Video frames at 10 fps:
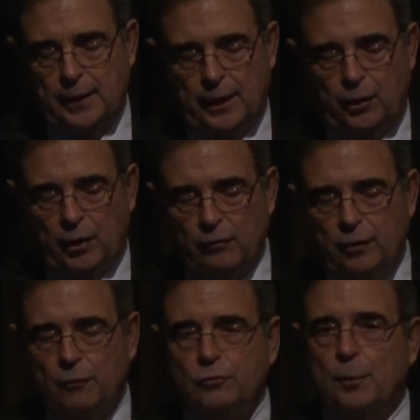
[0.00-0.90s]
And you can see
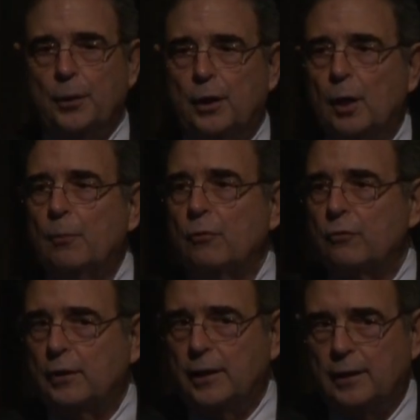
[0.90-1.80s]
from some of the
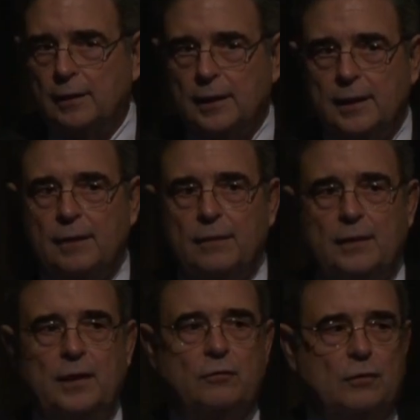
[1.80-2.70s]
numbers there,
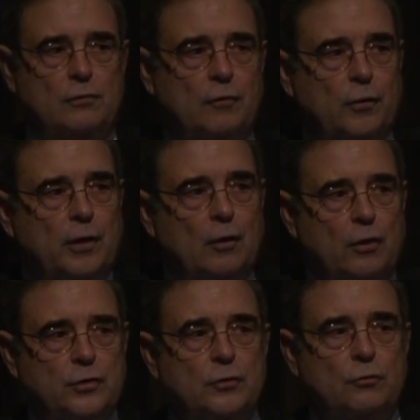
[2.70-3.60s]
this is a very
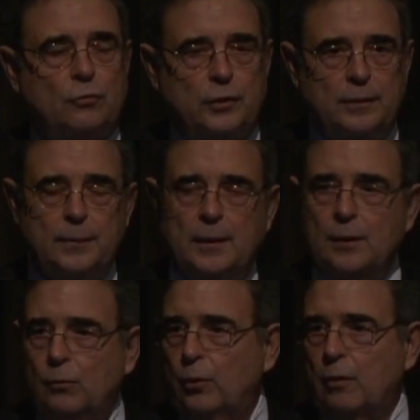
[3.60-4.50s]
large industry
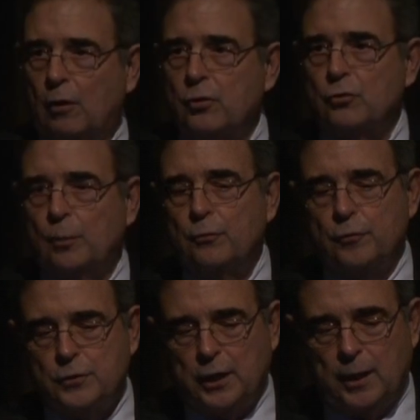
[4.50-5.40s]
with large numbers
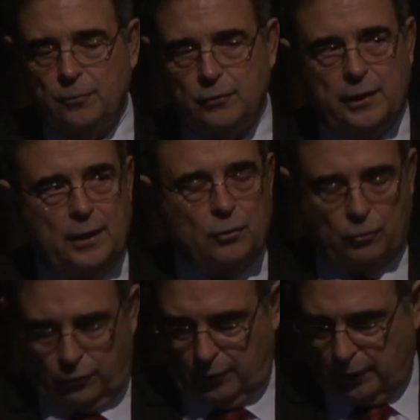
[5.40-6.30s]
of jobs in
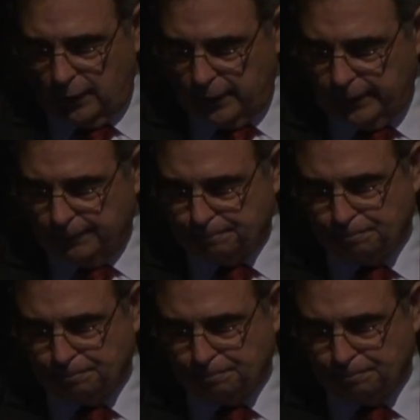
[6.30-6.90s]
North Carolina.